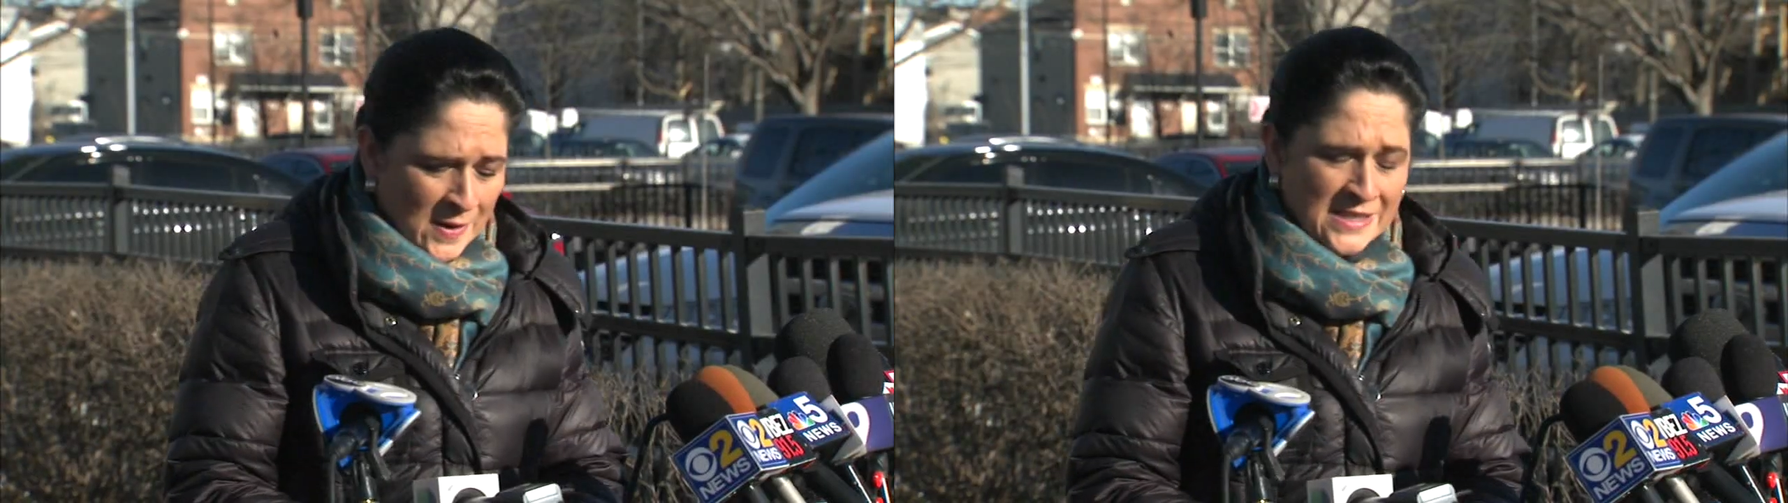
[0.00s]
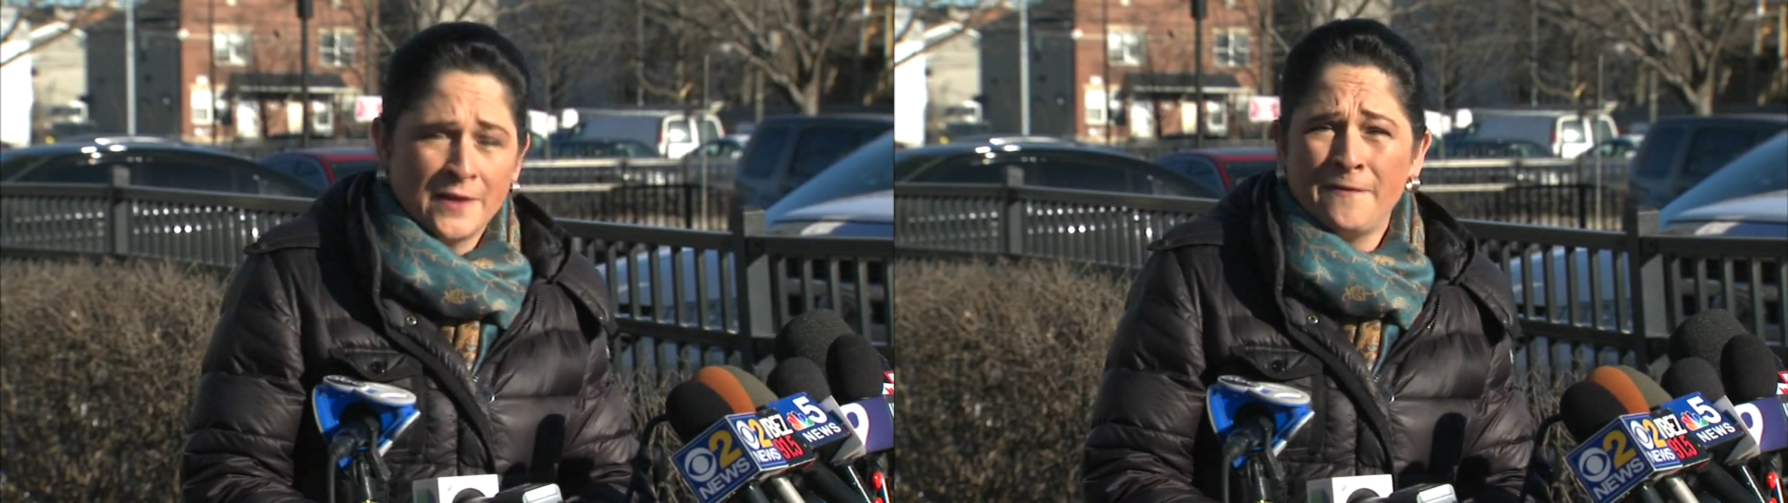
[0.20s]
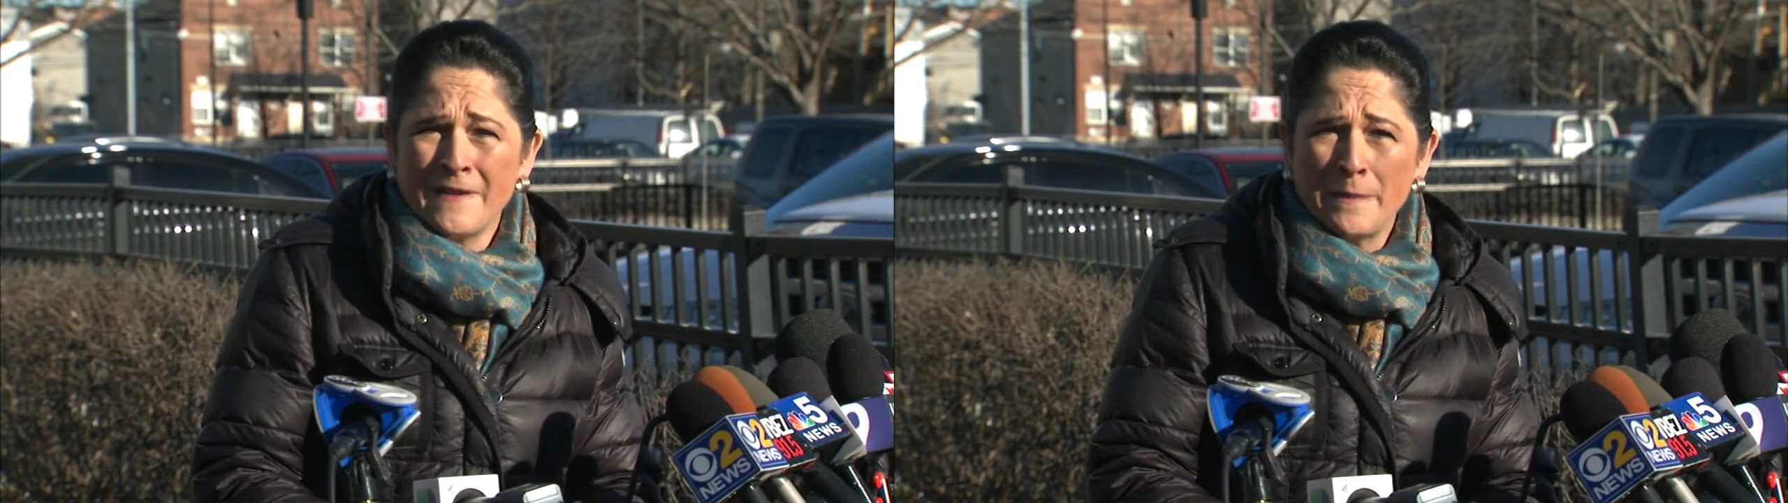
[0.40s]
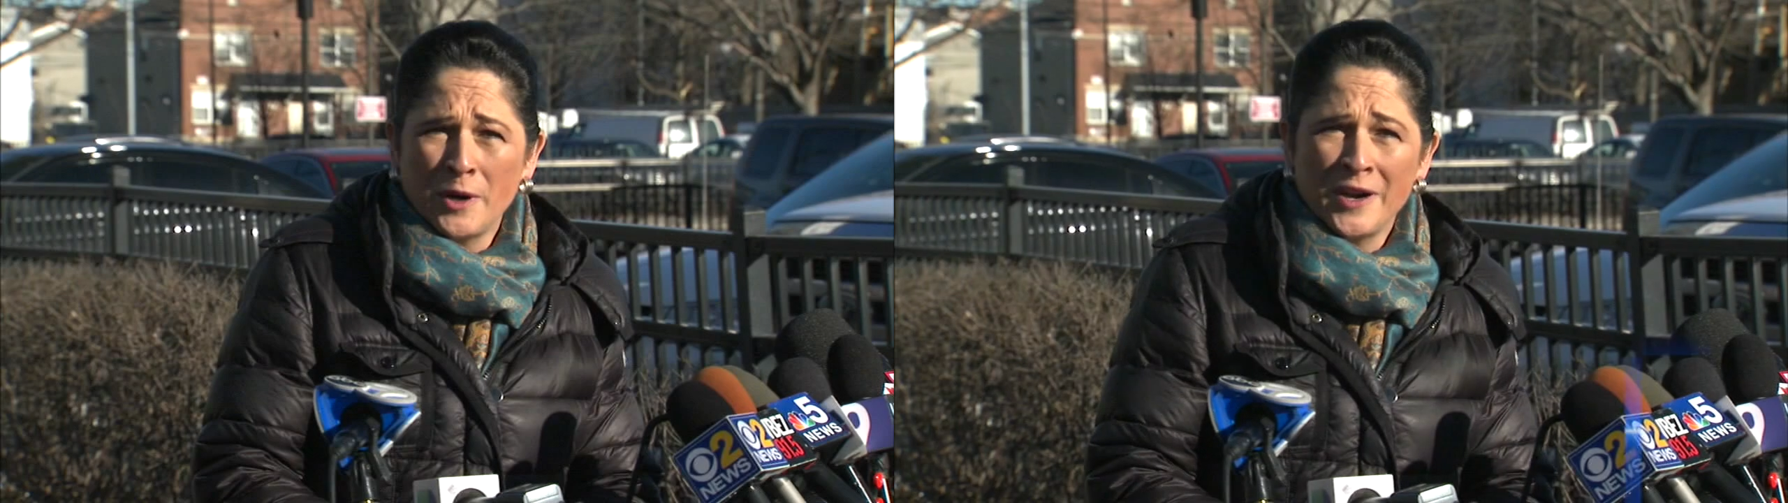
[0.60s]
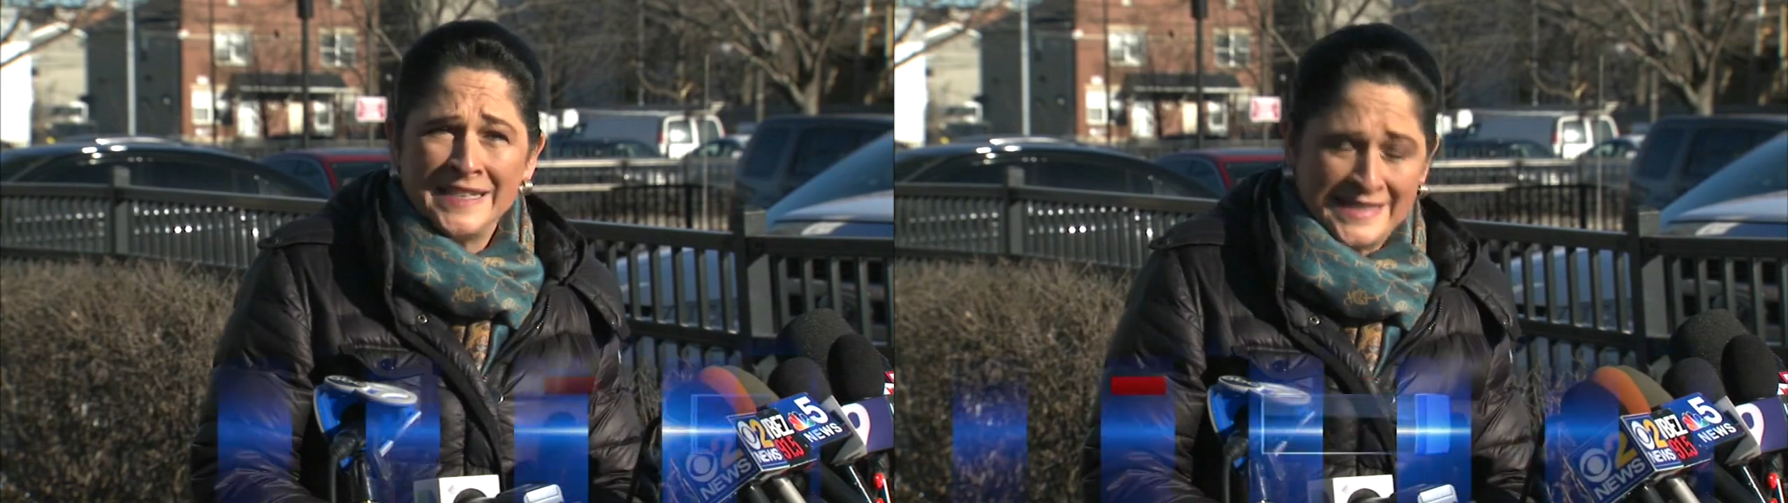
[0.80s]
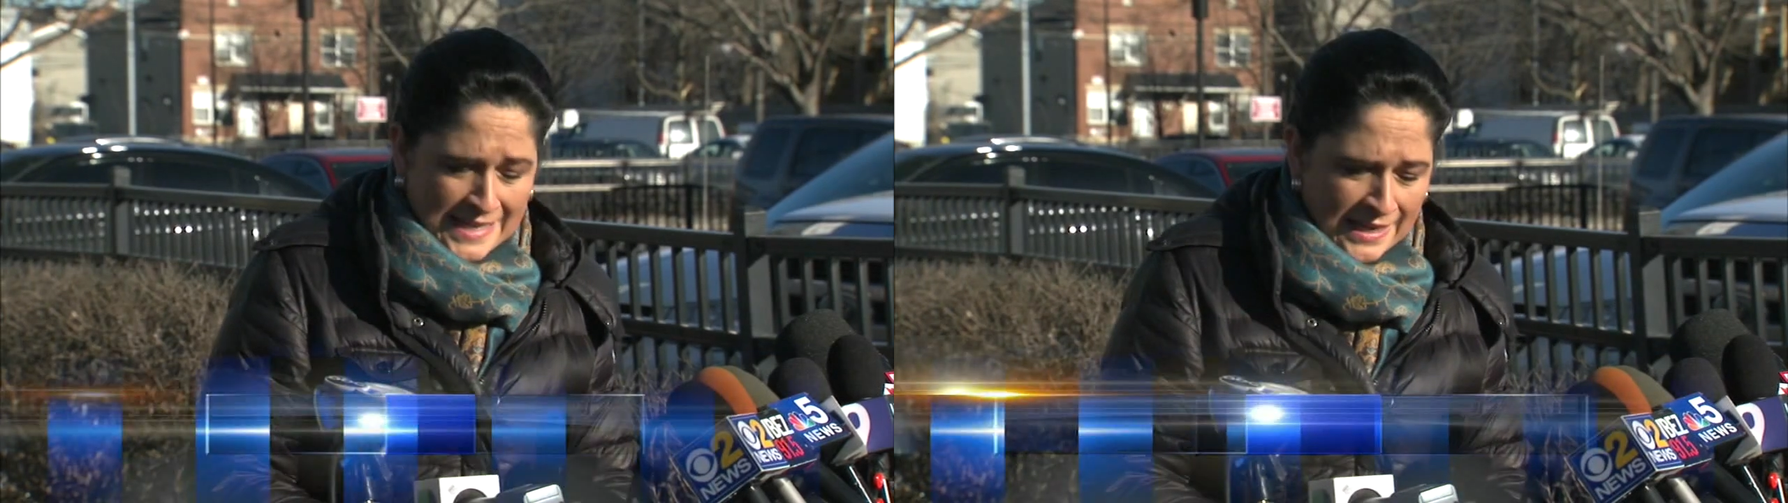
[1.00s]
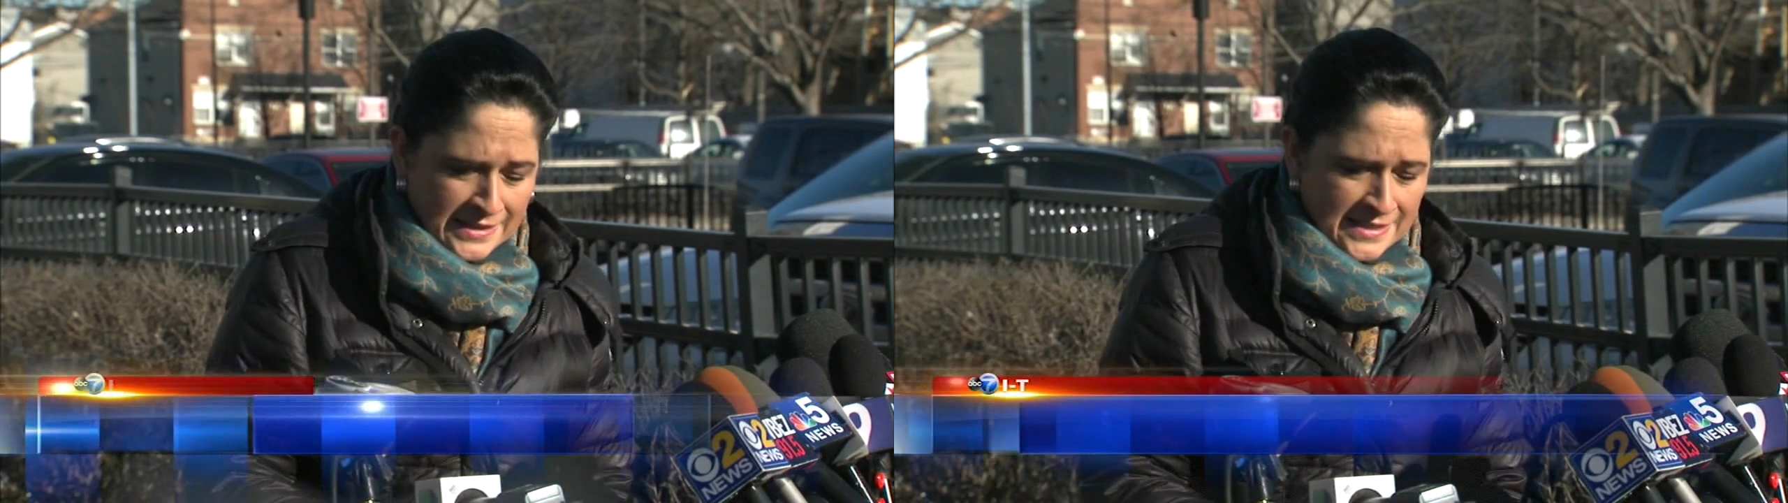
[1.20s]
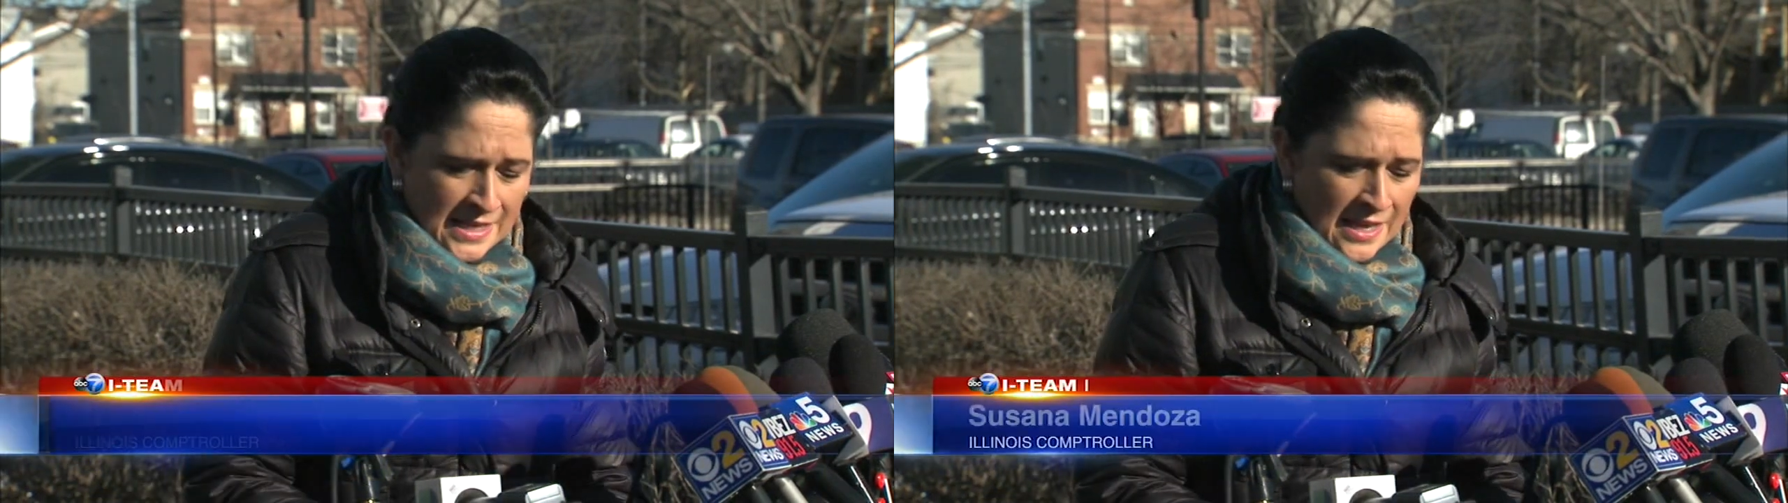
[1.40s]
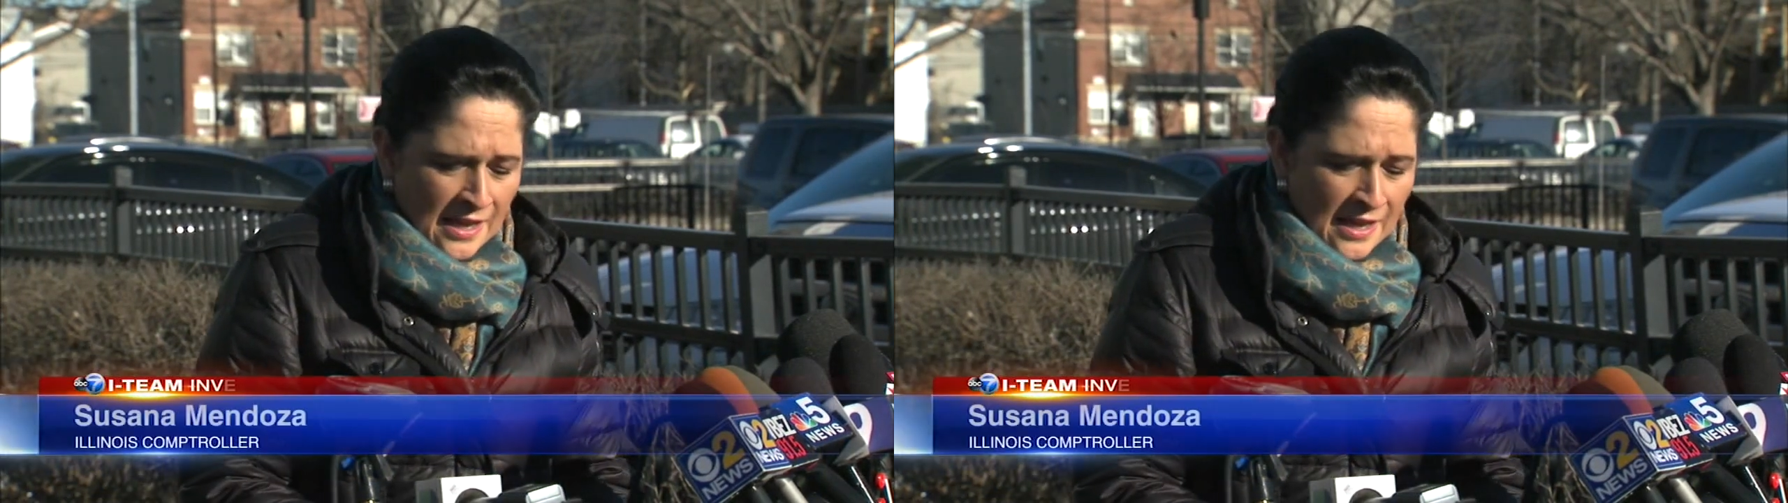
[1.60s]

As of February 6th,